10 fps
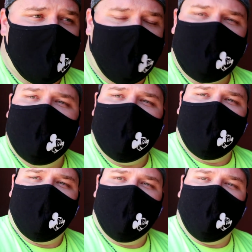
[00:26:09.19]
So let's head
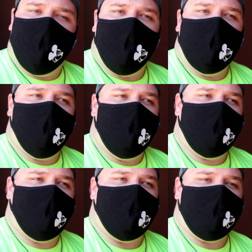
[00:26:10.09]
into the Emporium,
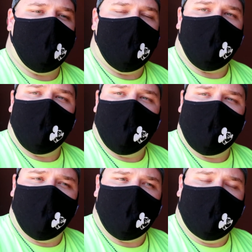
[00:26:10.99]
some of the shops,
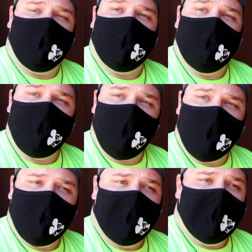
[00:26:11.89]
see if there's anything new.
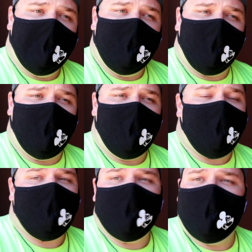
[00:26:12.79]
If not,
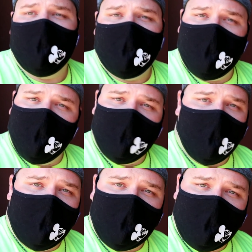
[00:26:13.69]
just to get a little bit
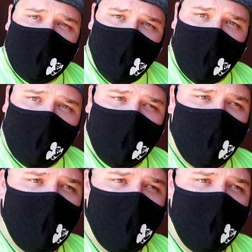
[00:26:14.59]
of an AC break.